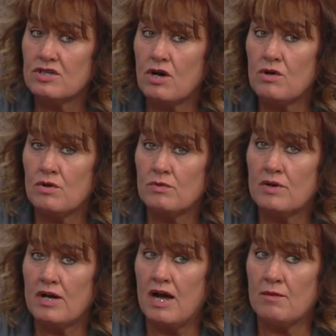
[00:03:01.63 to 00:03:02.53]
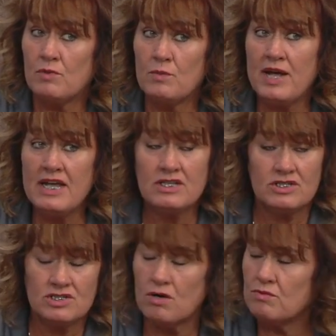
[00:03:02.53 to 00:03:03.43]
So um, we
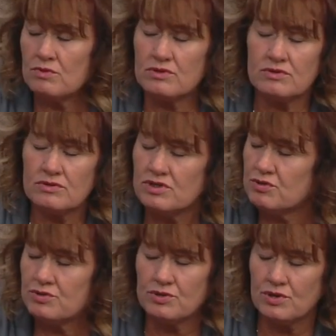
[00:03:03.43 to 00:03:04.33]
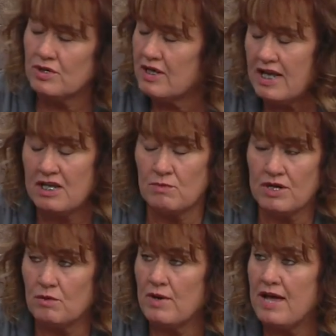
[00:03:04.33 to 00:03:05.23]
don't turn
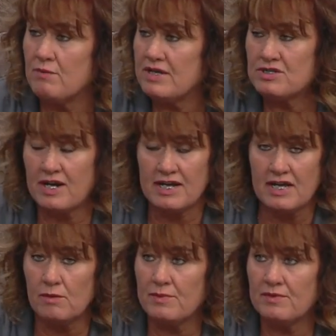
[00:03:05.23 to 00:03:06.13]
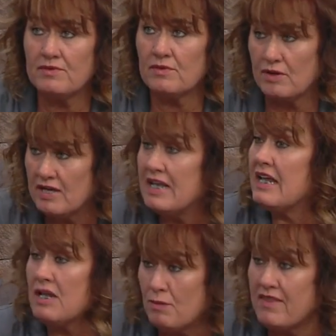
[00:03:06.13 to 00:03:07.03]
anyone away. We try to help in
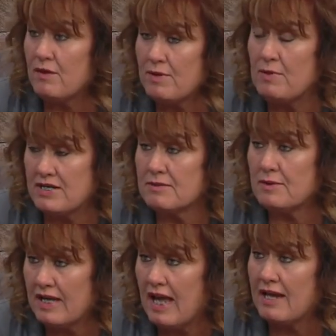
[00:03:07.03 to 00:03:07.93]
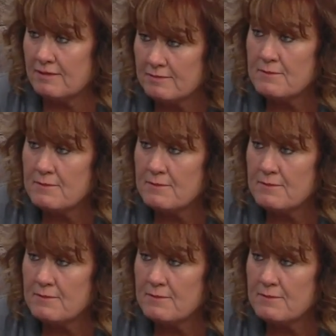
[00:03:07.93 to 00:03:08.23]
any way that we possibly can.